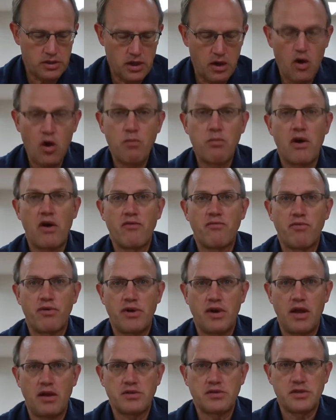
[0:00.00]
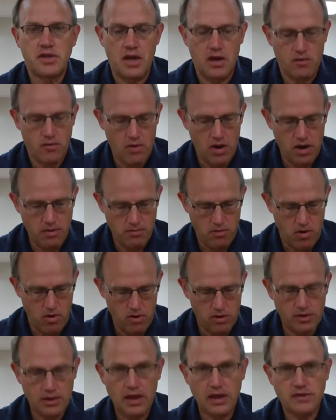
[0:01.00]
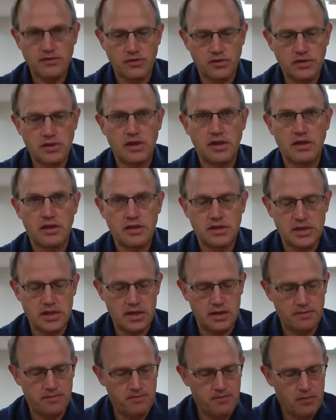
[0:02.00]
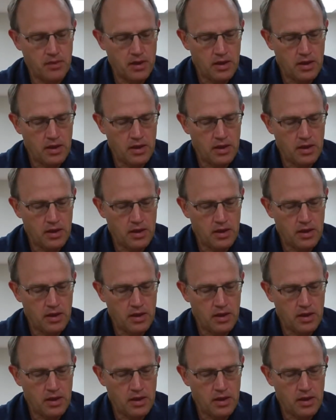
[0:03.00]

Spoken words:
I hope I pronounced that right, Mark. Thanks for sending this in.